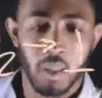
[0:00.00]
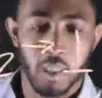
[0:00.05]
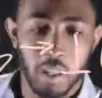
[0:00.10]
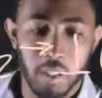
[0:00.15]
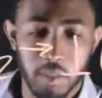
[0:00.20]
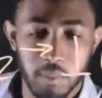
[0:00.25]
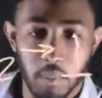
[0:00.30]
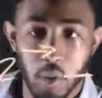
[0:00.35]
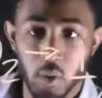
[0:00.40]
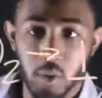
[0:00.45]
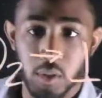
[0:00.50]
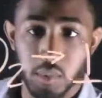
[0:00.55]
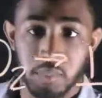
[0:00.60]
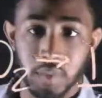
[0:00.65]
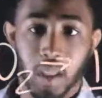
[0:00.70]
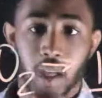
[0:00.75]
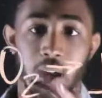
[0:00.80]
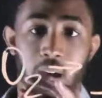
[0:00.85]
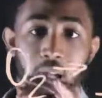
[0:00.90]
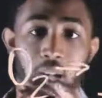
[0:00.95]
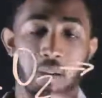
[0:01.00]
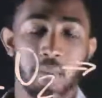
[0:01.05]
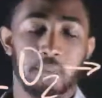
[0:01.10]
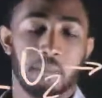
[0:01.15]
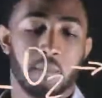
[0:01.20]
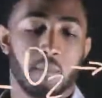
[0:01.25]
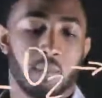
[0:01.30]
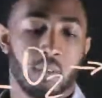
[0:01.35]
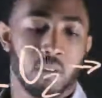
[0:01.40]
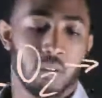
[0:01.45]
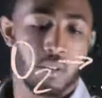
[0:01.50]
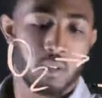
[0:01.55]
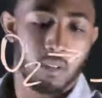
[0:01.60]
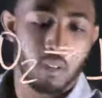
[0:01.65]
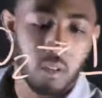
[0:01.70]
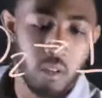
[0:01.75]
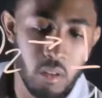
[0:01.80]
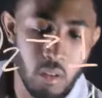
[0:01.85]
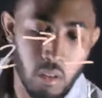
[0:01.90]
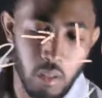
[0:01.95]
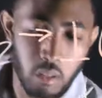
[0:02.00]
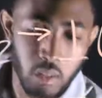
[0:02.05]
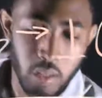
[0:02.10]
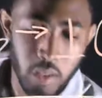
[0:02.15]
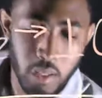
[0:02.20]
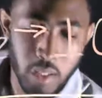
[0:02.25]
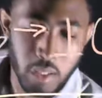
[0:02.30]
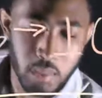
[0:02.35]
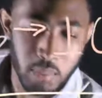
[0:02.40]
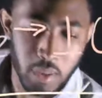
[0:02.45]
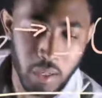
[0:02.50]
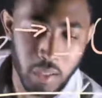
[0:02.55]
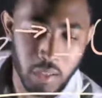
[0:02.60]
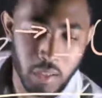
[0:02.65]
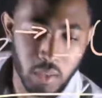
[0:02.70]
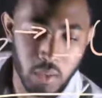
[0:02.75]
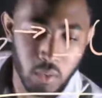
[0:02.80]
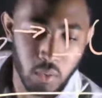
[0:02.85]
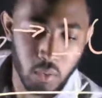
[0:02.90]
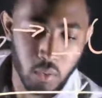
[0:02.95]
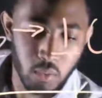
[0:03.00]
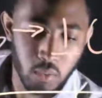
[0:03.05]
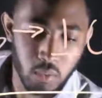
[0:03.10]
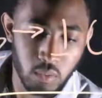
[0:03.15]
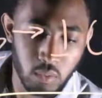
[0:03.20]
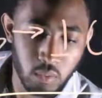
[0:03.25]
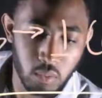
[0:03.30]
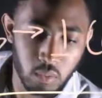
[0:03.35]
let's multiply this by 2